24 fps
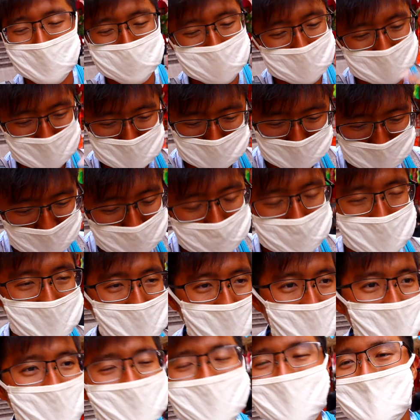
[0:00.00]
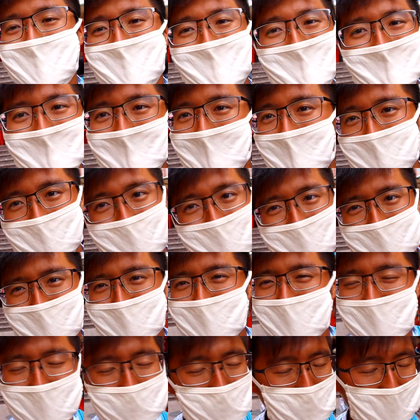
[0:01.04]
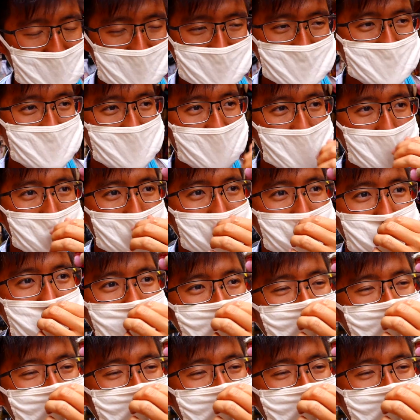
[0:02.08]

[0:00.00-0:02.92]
pork, whatever it is, you're gonna love that sandwich.